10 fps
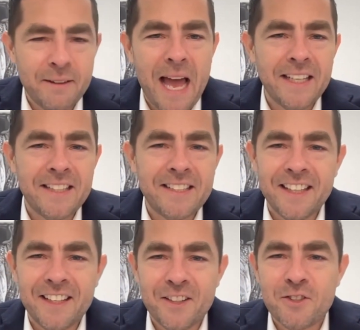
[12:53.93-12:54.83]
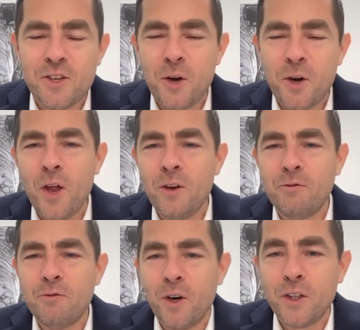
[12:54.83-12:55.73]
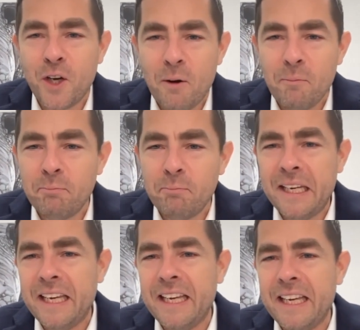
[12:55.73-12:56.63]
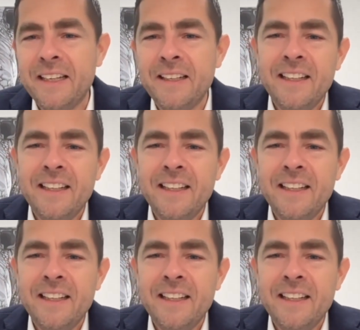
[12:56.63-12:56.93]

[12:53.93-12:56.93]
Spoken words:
match and so on for the company.